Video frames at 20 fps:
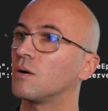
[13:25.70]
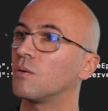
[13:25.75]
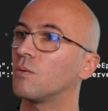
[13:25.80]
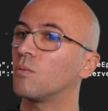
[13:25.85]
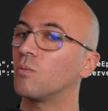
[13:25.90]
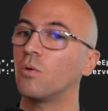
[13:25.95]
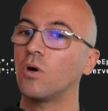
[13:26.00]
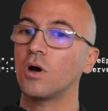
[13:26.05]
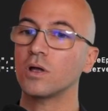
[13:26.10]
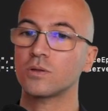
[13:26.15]

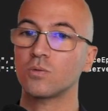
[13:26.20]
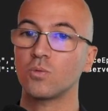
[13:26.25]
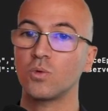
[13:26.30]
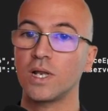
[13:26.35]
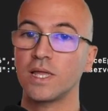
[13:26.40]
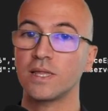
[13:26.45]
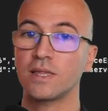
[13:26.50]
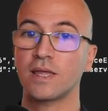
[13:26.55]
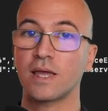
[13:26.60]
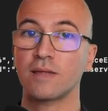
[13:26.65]
what will
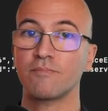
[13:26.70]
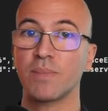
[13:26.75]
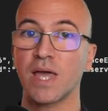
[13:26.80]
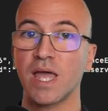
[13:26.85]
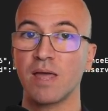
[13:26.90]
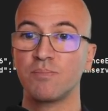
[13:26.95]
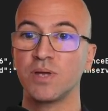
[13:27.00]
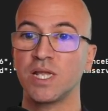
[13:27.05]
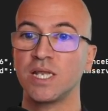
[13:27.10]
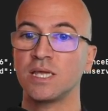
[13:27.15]
end up
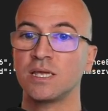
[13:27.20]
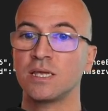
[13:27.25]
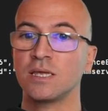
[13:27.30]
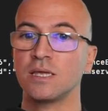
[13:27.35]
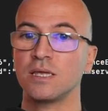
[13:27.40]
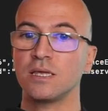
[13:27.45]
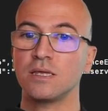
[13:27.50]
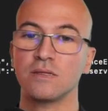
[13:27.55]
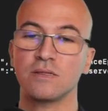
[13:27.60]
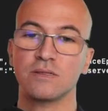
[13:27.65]
happening
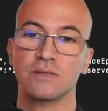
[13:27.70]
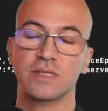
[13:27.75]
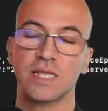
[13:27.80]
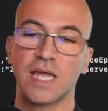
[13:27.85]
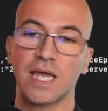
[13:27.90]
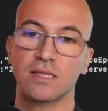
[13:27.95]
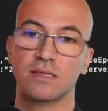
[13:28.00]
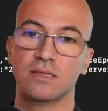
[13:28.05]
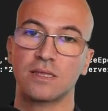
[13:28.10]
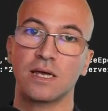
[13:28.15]
is
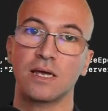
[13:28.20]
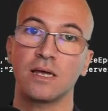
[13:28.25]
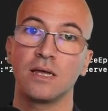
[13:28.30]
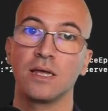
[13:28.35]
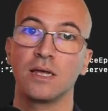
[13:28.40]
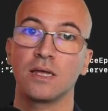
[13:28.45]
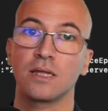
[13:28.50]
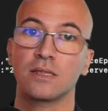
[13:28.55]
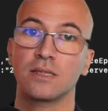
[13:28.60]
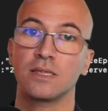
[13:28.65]
that uh,
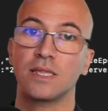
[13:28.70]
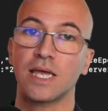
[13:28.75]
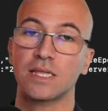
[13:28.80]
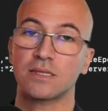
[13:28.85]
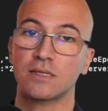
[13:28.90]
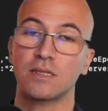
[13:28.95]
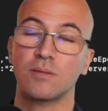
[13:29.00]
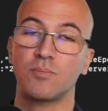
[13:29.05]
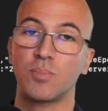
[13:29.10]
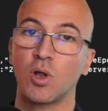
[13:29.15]
that
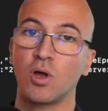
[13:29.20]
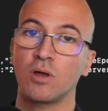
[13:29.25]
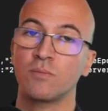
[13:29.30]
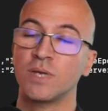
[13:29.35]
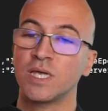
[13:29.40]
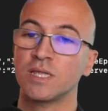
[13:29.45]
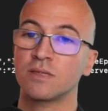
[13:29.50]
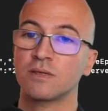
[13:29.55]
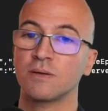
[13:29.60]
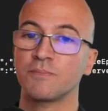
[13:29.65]

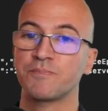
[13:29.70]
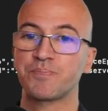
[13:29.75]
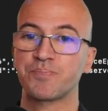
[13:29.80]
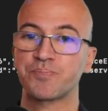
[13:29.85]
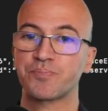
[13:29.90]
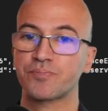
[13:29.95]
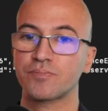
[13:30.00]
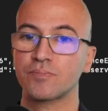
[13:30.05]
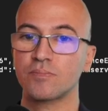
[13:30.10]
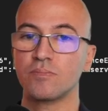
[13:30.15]
deployment
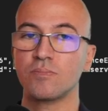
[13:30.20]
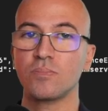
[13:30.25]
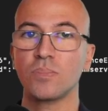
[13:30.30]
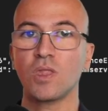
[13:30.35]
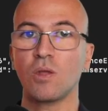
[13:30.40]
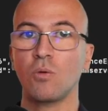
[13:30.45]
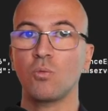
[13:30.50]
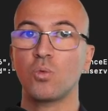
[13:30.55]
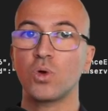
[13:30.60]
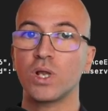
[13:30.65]

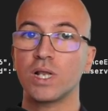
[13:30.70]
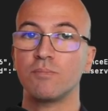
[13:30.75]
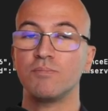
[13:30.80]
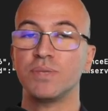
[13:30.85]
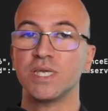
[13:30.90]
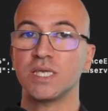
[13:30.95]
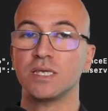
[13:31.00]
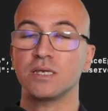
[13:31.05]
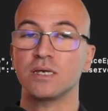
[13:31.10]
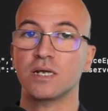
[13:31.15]
will
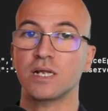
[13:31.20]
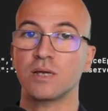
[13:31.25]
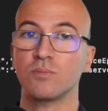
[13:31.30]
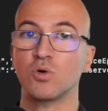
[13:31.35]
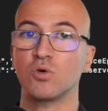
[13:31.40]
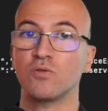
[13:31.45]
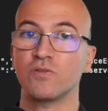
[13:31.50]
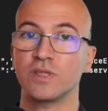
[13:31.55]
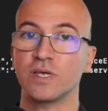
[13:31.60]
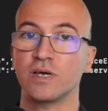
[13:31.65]
be
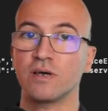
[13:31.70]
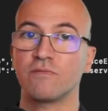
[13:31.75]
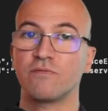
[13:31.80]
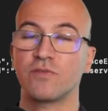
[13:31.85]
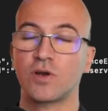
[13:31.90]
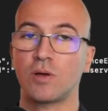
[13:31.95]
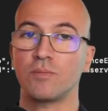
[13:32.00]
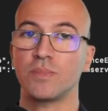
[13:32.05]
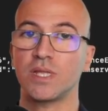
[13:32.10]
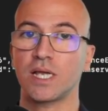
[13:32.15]
removed
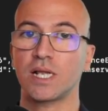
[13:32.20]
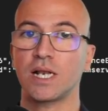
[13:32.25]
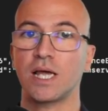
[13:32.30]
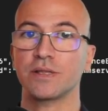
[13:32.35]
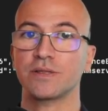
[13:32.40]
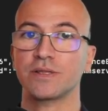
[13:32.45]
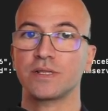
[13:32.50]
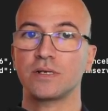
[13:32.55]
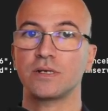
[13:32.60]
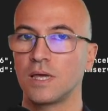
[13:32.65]
from the
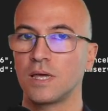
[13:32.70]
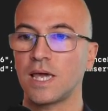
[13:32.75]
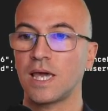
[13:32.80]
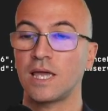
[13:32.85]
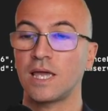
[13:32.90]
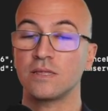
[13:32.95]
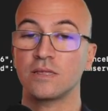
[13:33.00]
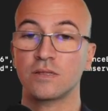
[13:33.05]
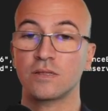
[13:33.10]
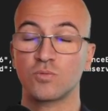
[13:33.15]
cluster.
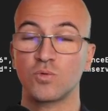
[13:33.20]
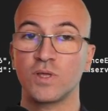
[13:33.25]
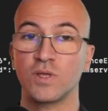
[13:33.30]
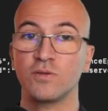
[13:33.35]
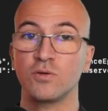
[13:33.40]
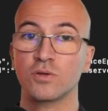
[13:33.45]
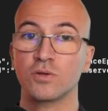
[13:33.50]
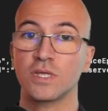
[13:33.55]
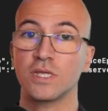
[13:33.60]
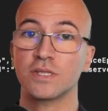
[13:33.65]
And as we
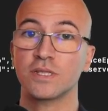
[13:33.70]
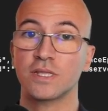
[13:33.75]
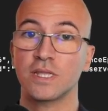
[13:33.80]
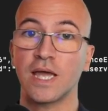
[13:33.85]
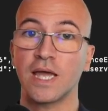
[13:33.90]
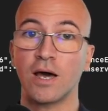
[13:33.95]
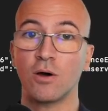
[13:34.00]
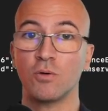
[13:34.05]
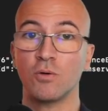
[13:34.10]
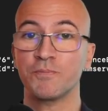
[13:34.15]
notice
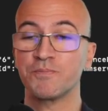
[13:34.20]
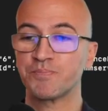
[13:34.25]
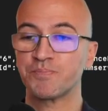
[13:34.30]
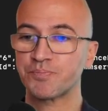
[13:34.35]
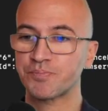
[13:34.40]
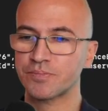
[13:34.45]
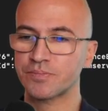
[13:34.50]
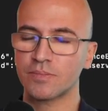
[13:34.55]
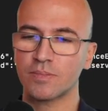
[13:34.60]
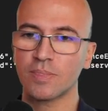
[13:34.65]
now,
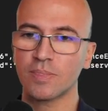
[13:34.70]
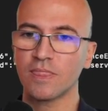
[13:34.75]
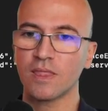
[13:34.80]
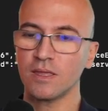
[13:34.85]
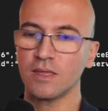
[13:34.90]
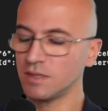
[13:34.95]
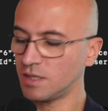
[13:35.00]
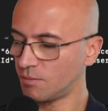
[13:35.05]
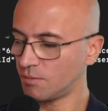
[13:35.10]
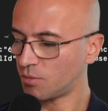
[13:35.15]

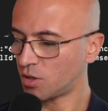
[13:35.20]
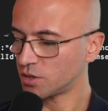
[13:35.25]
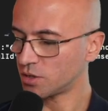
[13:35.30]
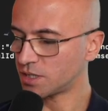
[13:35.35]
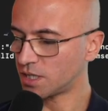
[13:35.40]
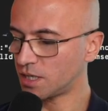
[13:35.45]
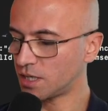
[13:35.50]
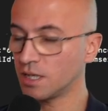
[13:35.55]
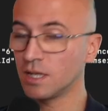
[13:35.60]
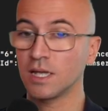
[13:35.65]
the
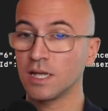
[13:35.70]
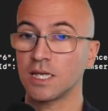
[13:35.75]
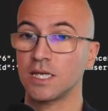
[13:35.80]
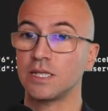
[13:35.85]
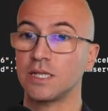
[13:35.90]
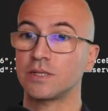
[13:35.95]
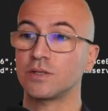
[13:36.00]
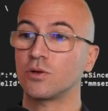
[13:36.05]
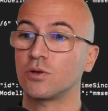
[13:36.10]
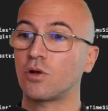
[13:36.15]
model
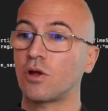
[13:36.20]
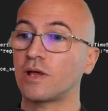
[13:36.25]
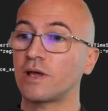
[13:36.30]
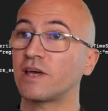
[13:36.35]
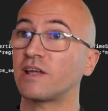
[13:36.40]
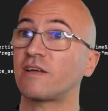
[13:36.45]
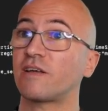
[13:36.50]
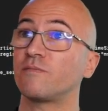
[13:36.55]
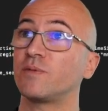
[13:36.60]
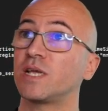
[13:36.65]
is no longer
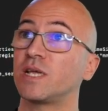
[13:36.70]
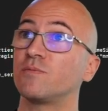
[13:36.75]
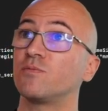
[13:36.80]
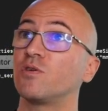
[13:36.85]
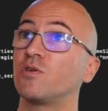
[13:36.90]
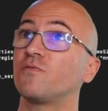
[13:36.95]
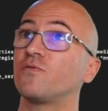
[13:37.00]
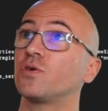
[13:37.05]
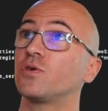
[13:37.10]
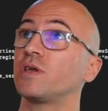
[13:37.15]
available
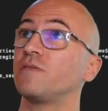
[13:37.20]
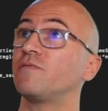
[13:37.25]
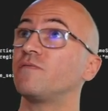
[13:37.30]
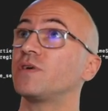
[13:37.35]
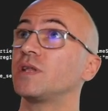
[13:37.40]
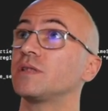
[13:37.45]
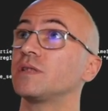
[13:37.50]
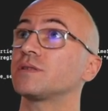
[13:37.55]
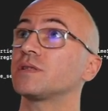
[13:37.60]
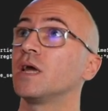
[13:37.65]
for
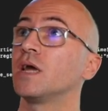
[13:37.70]
inference.